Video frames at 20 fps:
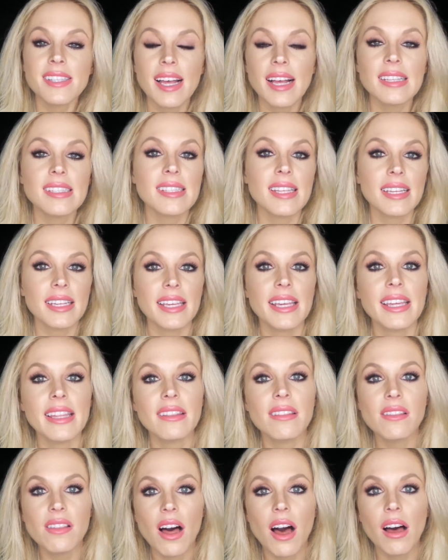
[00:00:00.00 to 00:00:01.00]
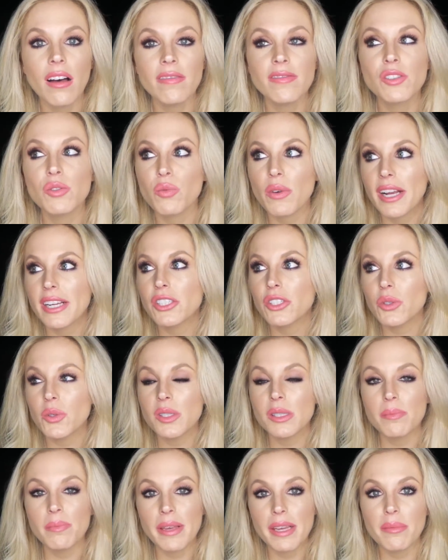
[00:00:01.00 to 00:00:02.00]
says that he loves
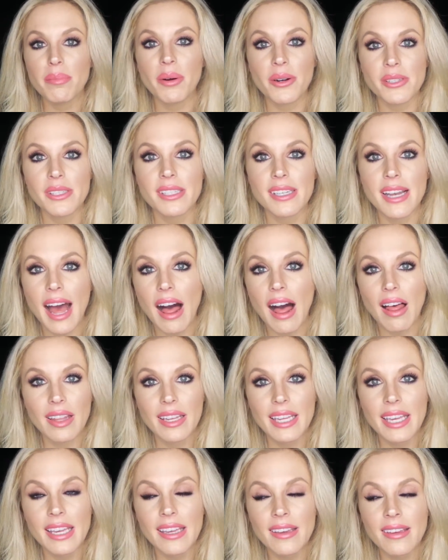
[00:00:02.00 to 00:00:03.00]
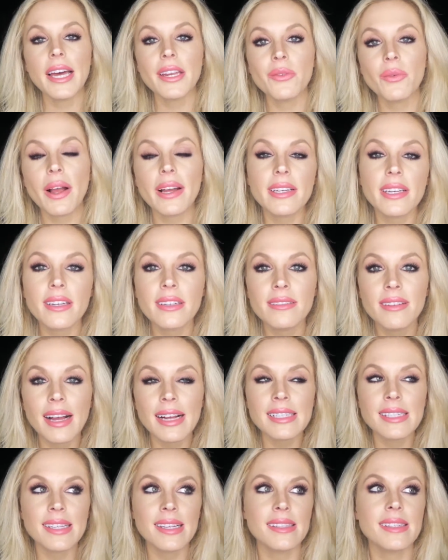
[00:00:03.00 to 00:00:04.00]
Rachel's big personality and
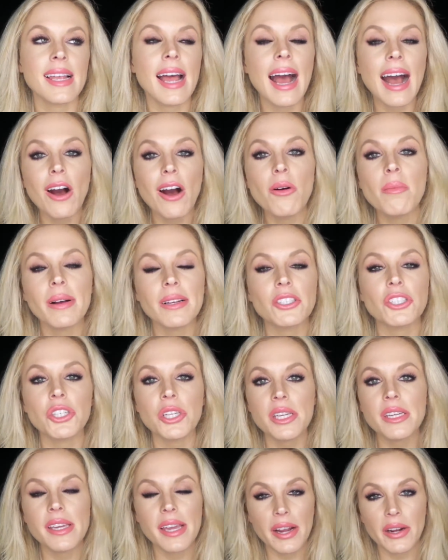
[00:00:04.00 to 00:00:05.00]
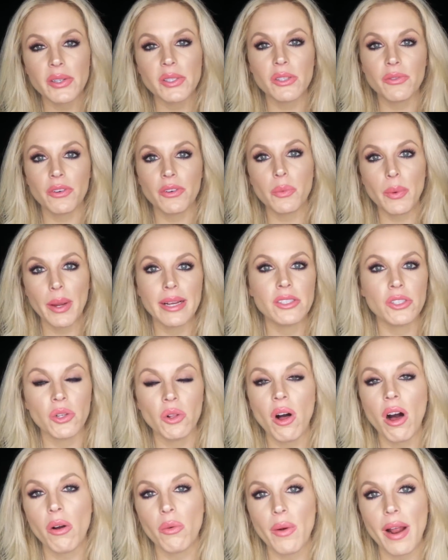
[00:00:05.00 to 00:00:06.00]
recognizes how much he cares for
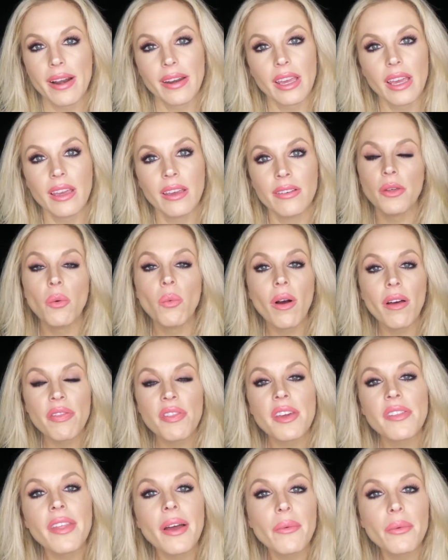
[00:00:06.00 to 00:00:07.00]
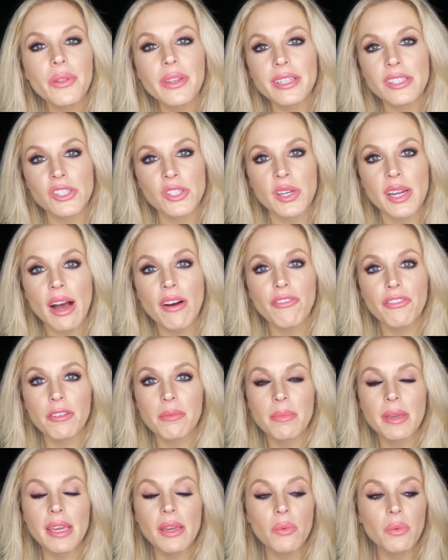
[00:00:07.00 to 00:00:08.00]
Rachel already. The one thing that really stood out for
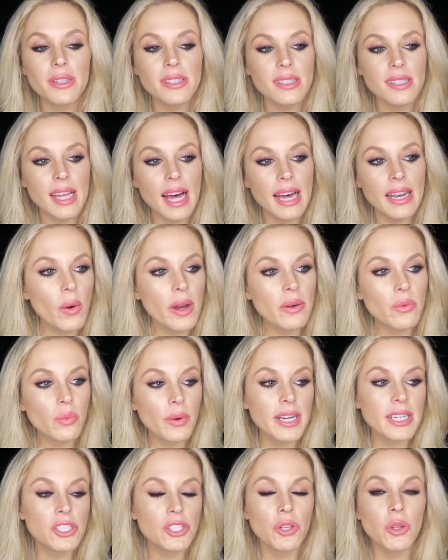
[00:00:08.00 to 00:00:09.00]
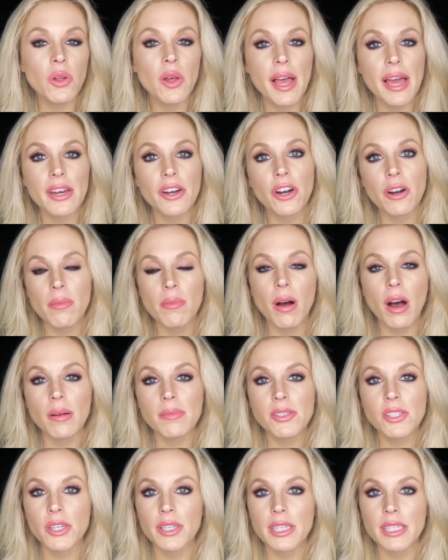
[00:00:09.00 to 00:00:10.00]
me was that when Rachel and her
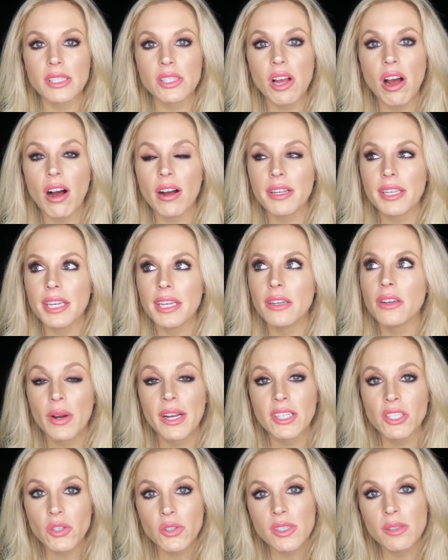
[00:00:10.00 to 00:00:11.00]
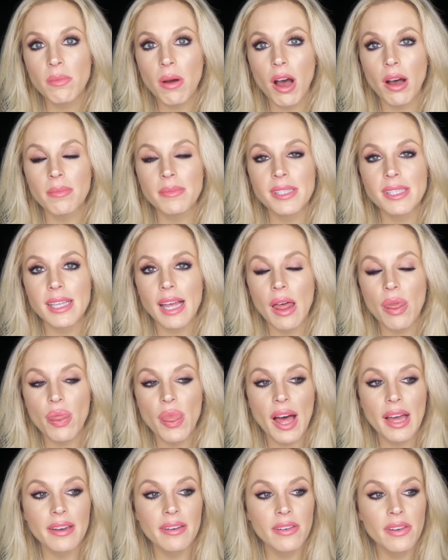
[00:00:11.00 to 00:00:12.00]
mom started talking, Rachel's mom said
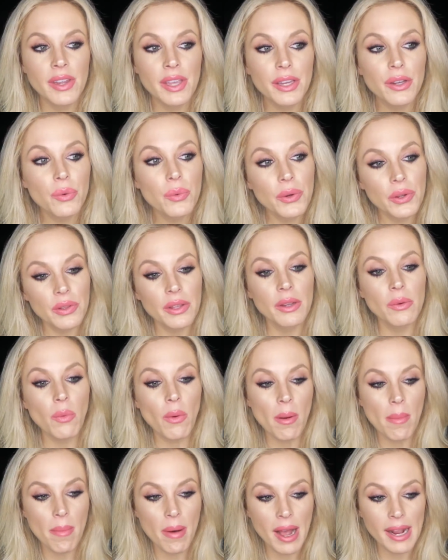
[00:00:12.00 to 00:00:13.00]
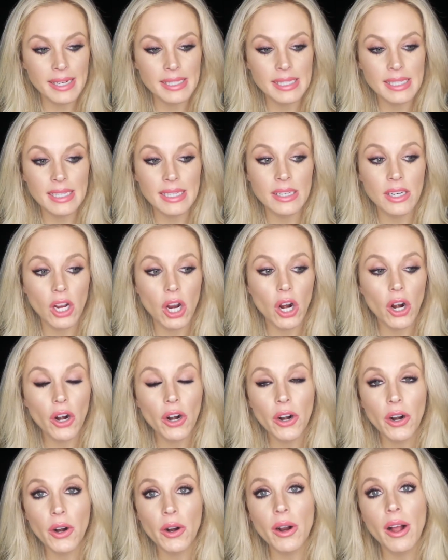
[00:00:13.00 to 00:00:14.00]
that Nick really reminded
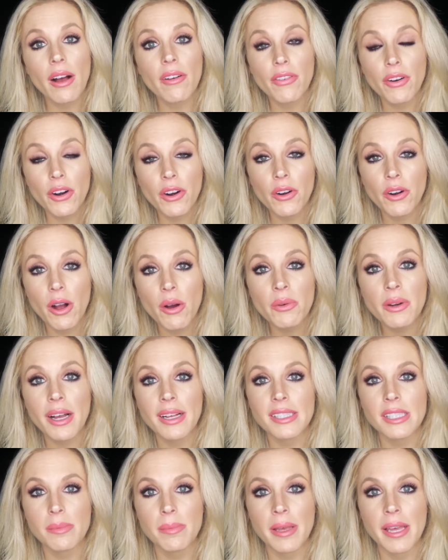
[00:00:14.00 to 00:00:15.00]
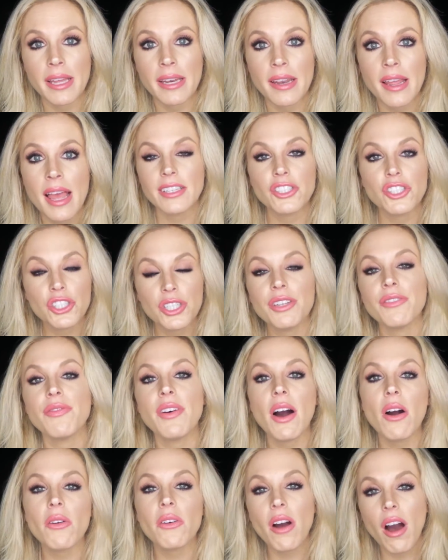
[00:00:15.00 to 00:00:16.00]
her of her own husband, and she
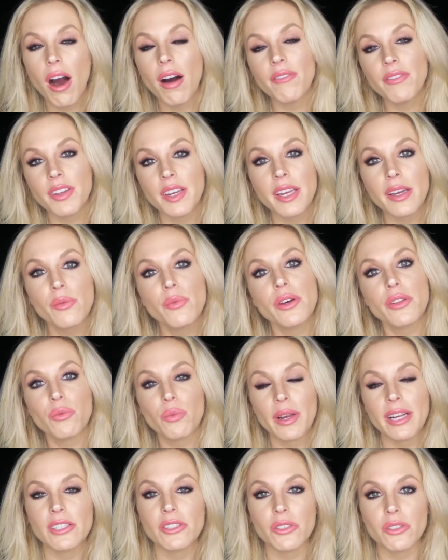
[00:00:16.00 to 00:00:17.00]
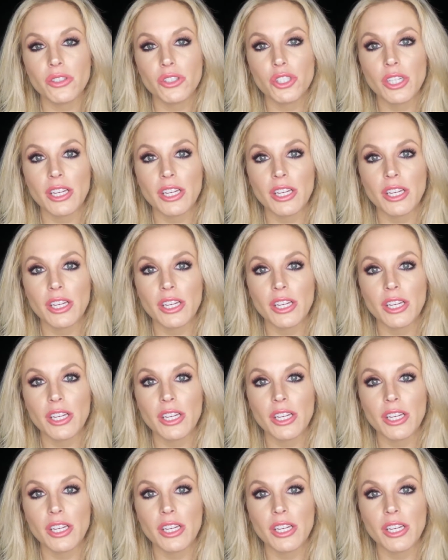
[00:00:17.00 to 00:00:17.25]
felt confident with Rachel's